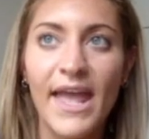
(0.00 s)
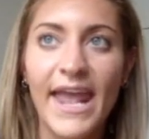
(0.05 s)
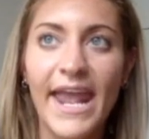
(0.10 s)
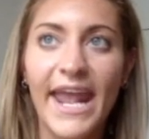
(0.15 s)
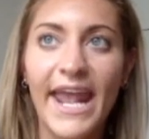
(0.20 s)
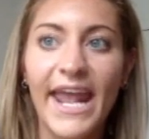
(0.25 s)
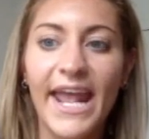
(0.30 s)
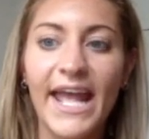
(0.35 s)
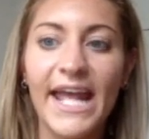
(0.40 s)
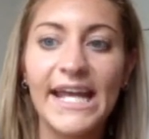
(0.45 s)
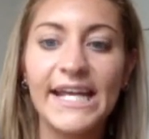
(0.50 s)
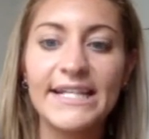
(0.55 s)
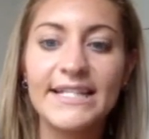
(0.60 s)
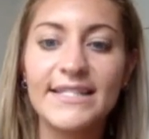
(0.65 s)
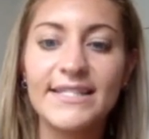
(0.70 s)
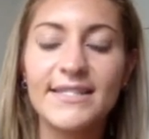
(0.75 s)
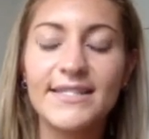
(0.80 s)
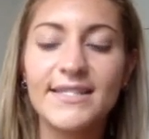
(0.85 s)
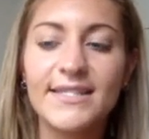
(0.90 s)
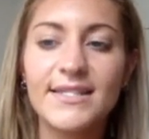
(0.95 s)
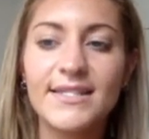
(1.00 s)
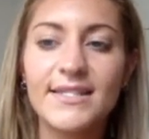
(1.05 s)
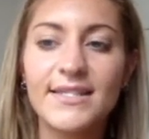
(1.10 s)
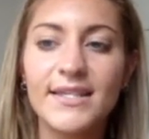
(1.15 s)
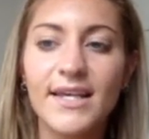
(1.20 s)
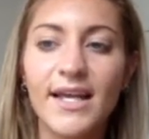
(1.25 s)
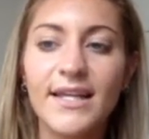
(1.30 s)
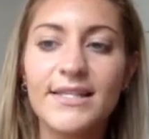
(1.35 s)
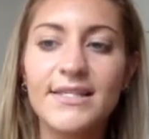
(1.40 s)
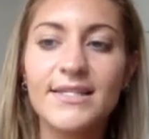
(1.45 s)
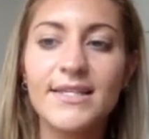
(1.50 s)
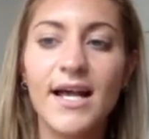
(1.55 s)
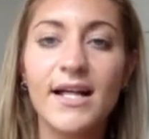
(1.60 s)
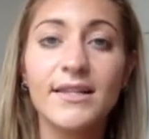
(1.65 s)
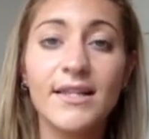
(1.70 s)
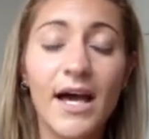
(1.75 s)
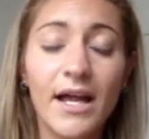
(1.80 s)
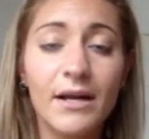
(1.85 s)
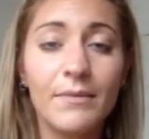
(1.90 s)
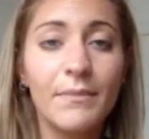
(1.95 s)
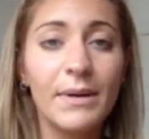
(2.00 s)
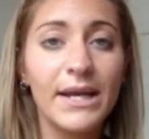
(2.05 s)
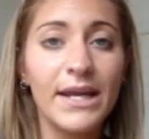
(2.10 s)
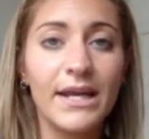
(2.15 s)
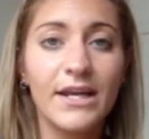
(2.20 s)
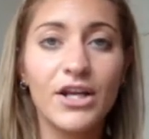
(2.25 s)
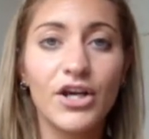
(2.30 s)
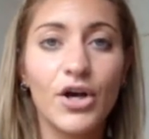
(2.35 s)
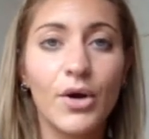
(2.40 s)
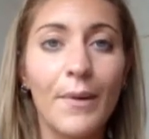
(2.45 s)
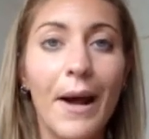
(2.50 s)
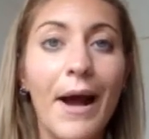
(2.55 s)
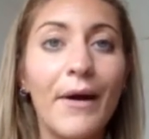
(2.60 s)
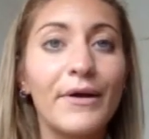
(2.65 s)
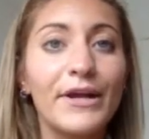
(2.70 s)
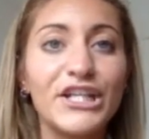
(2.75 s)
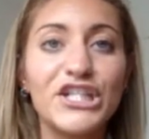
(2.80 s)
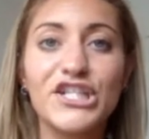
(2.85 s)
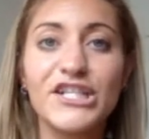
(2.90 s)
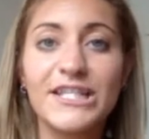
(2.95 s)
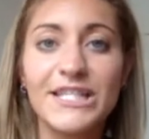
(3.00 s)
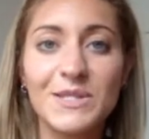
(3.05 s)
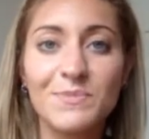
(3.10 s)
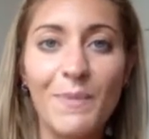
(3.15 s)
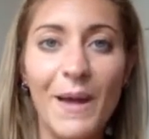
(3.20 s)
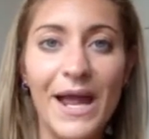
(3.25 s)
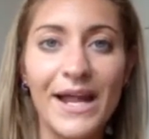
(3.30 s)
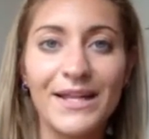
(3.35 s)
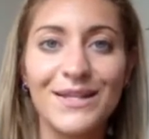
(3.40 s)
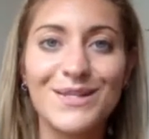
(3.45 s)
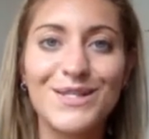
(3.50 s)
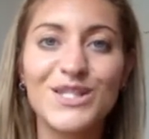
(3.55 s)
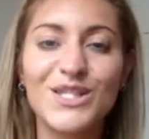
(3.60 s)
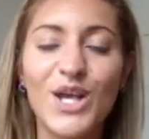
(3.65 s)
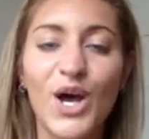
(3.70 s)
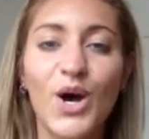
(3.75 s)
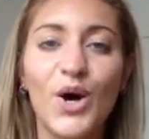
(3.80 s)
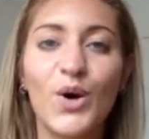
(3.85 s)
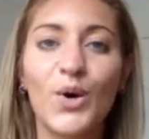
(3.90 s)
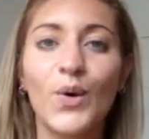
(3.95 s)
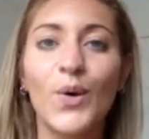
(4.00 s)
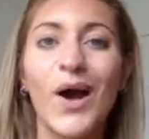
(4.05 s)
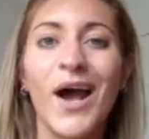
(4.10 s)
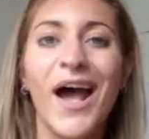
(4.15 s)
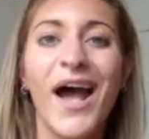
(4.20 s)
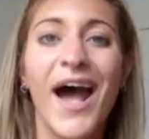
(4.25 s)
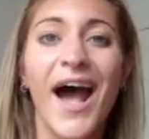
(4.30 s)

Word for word: And it's a lot of money to go out and just spend, so